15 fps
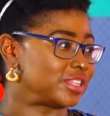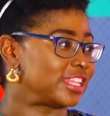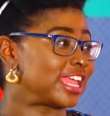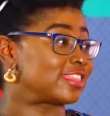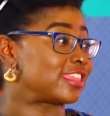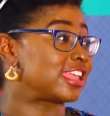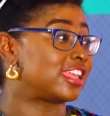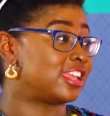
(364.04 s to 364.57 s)
we were
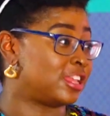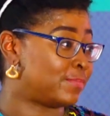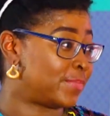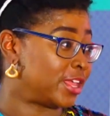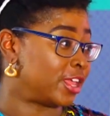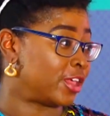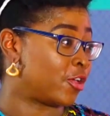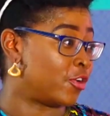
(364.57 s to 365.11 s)
like the guinea
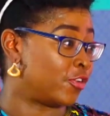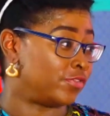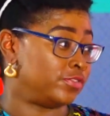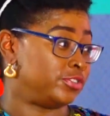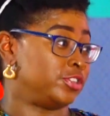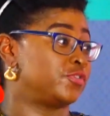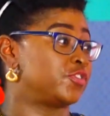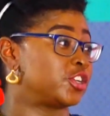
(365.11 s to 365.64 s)
pig
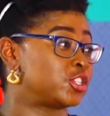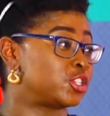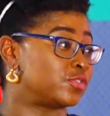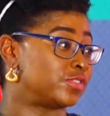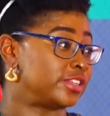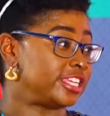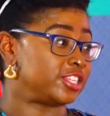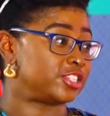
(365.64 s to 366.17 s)
of
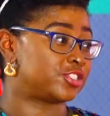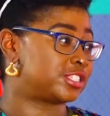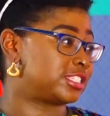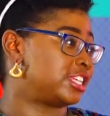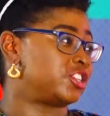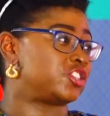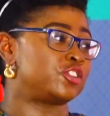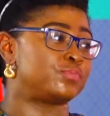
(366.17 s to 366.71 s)
University of Leeds,
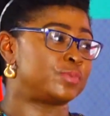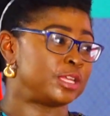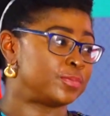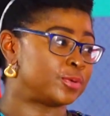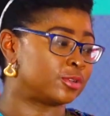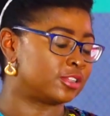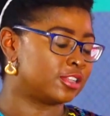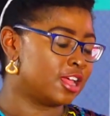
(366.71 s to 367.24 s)
teaching
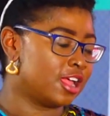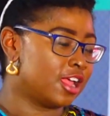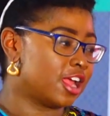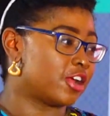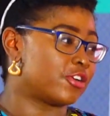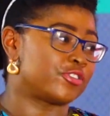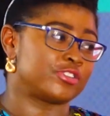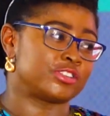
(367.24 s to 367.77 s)
people
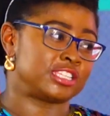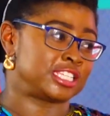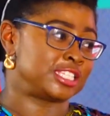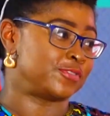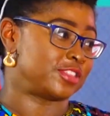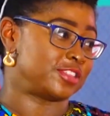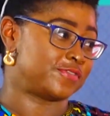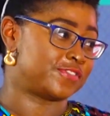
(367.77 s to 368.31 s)

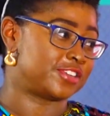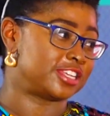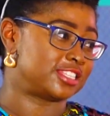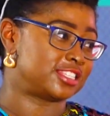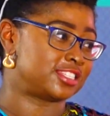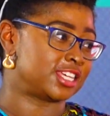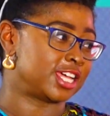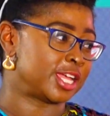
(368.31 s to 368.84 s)
aeronautics for the
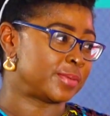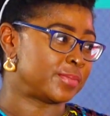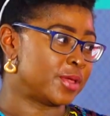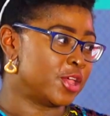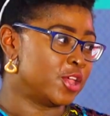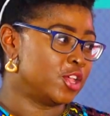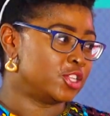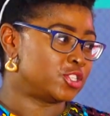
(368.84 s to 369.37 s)
first time.
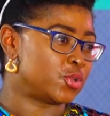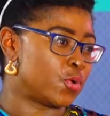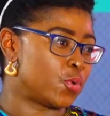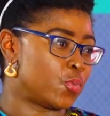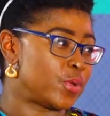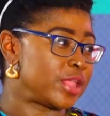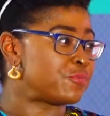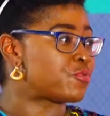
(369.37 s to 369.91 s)

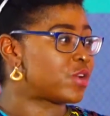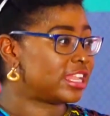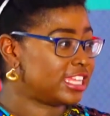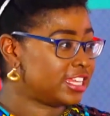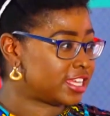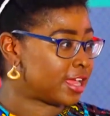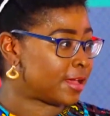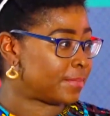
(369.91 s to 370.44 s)
So we
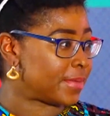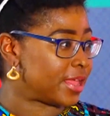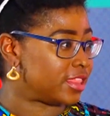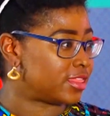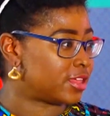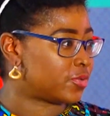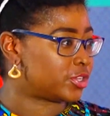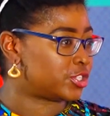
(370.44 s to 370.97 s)
rallied up
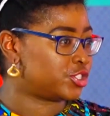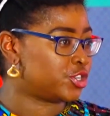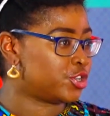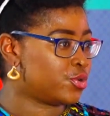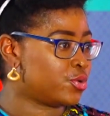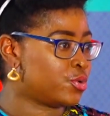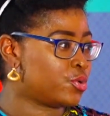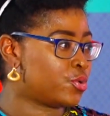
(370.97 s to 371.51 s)
and there was
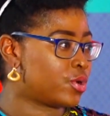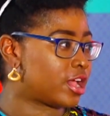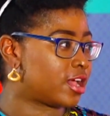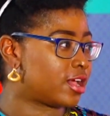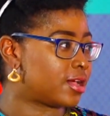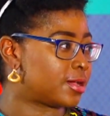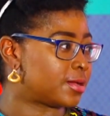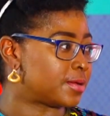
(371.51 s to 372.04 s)

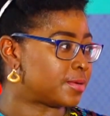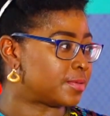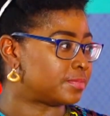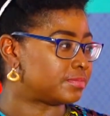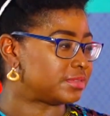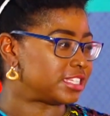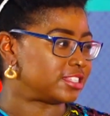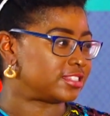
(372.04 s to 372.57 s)

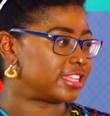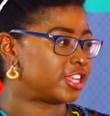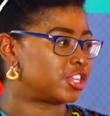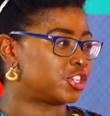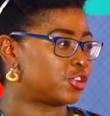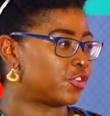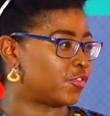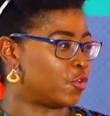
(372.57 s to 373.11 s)
no
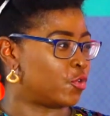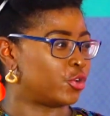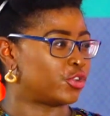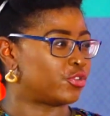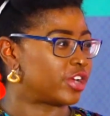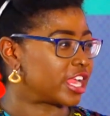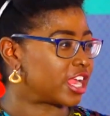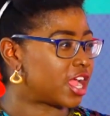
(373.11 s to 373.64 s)
distinction of,
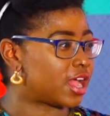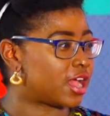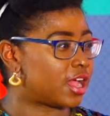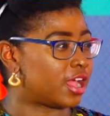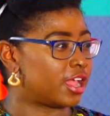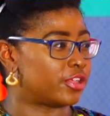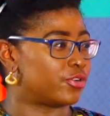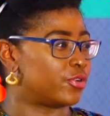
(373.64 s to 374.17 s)
oh, you're a
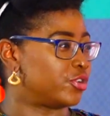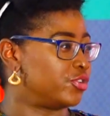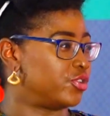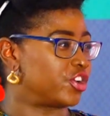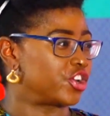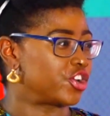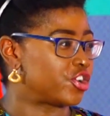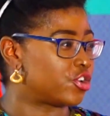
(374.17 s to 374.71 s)
guy or
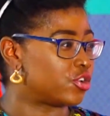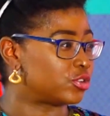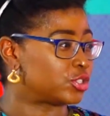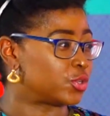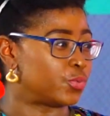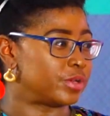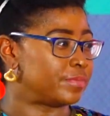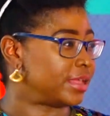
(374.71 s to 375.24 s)
you're a
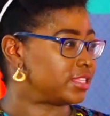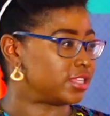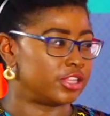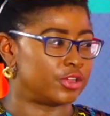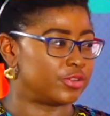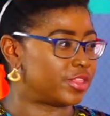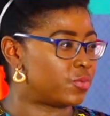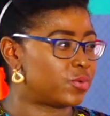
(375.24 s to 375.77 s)
girl, so we're
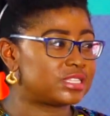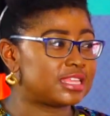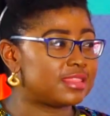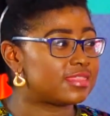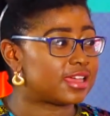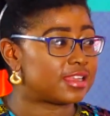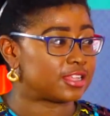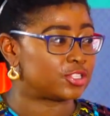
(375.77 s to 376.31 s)
better. No, there
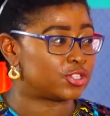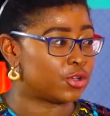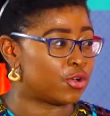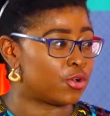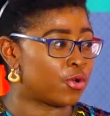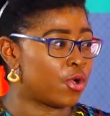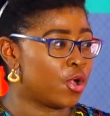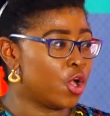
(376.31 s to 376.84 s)
wasn't that at
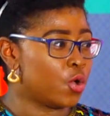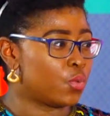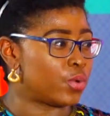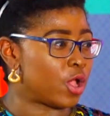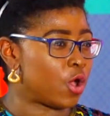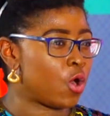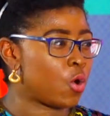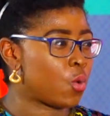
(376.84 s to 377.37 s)
all.
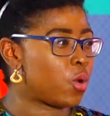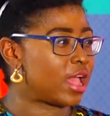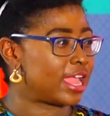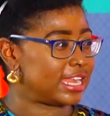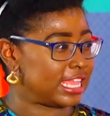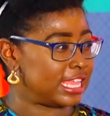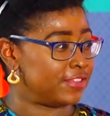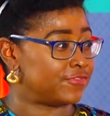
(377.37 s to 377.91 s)
We're all
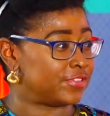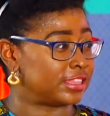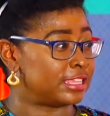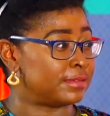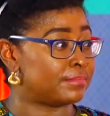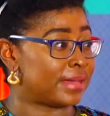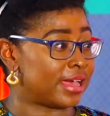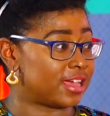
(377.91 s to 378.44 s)
quite
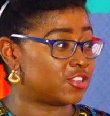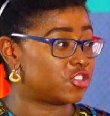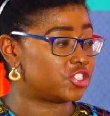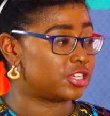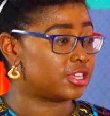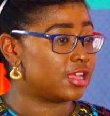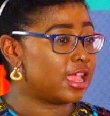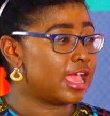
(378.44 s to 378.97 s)
evenly
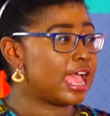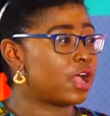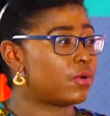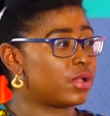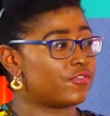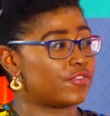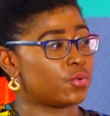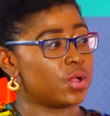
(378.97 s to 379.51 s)
matched.
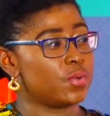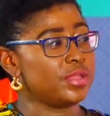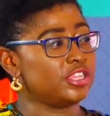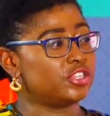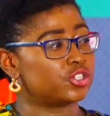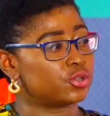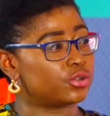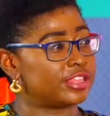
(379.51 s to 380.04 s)
However, when
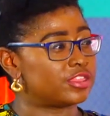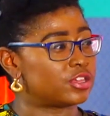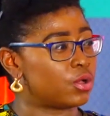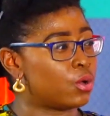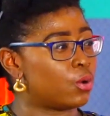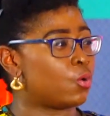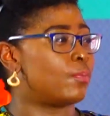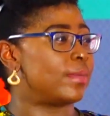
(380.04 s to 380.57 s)
we joined
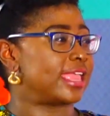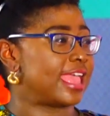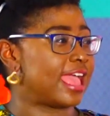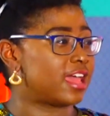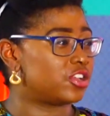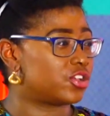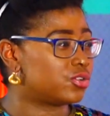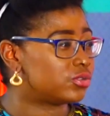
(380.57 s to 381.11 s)
the whole
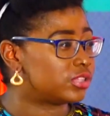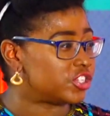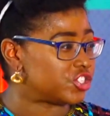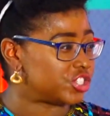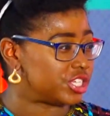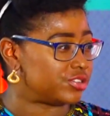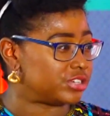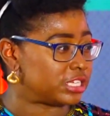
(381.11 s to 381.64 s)
mechanical
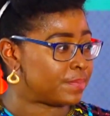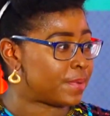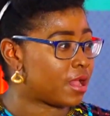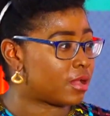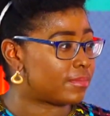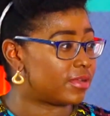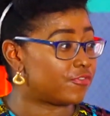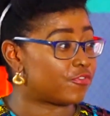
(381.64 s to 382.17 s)
engineering
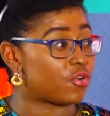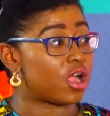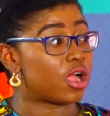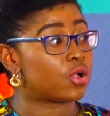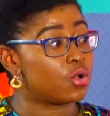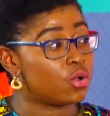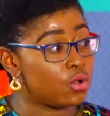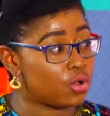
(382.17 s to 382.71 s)
department
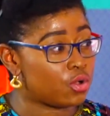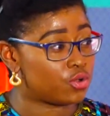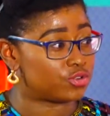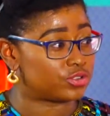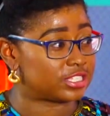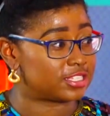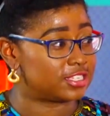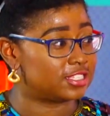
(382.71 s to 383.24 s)
for our core
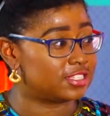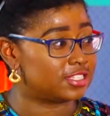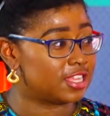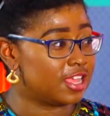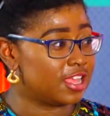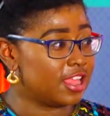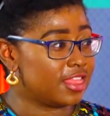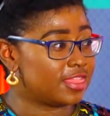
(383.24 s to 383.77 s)

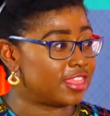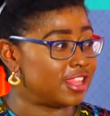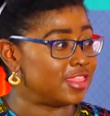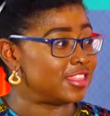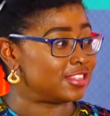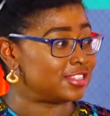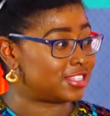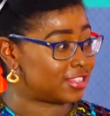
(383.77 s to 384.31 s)
courses,
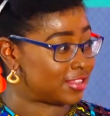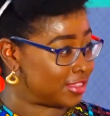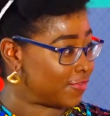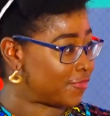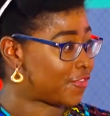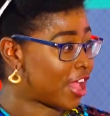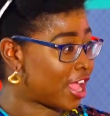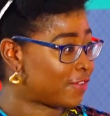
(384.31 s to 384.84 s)
then
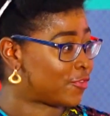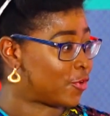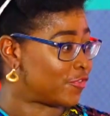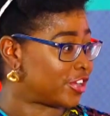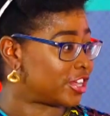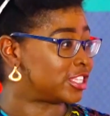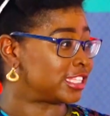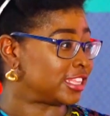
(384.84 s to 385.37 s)
the 5
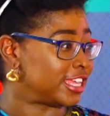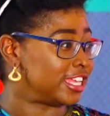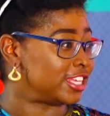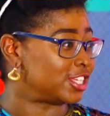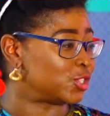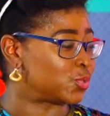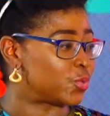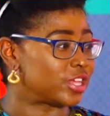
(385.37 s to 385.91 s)
of us
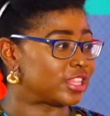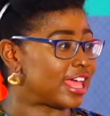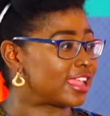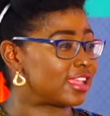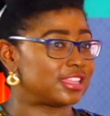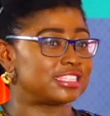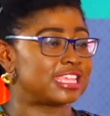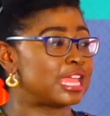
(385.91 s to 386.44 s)
ladies were
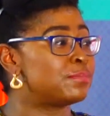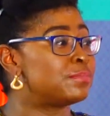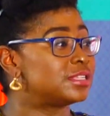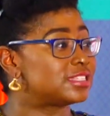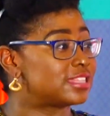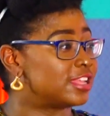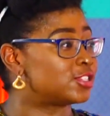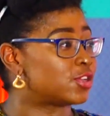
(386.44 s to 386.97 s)
like
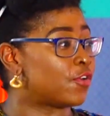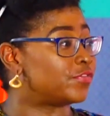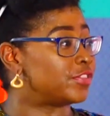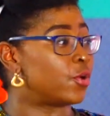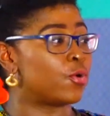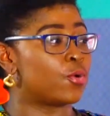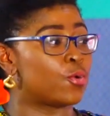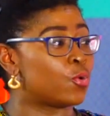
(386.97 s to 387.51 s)
10%
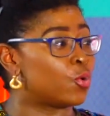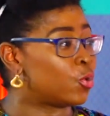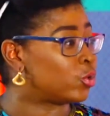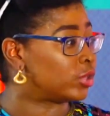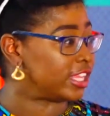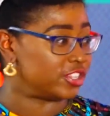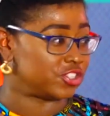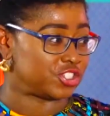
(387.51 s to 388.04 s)
of the
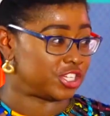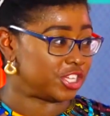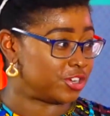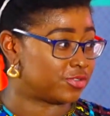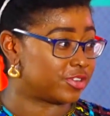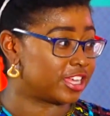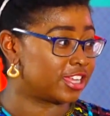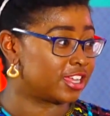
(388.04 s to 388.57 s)
whole
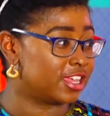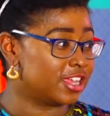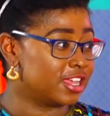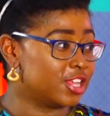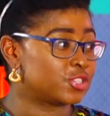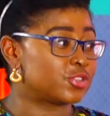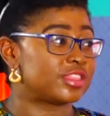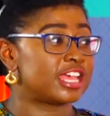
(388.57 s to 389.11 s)
engineering.
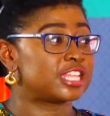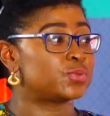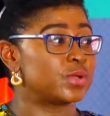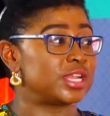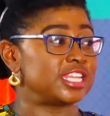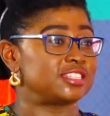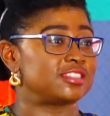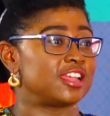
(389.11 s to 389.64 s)
So
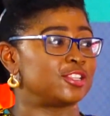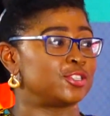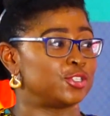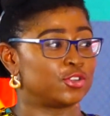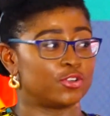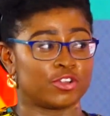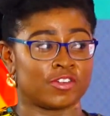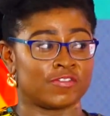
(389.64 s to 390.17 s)
that's when it started
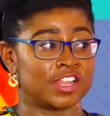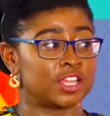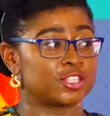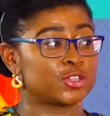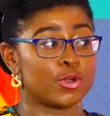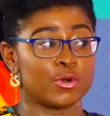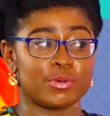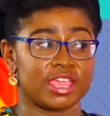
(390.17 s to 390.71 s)
to dawn on
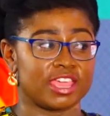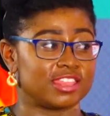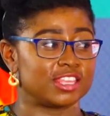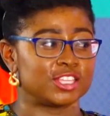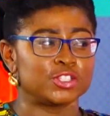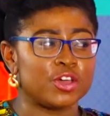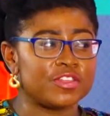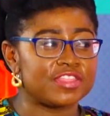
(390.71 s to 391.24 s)
us,
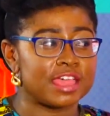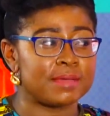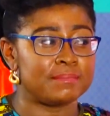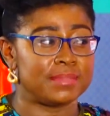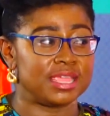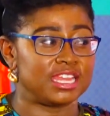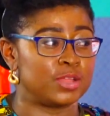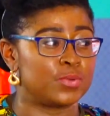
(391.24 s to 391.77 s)
okay, there's not
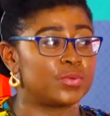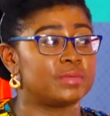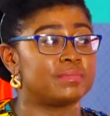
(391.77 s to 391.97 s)
that many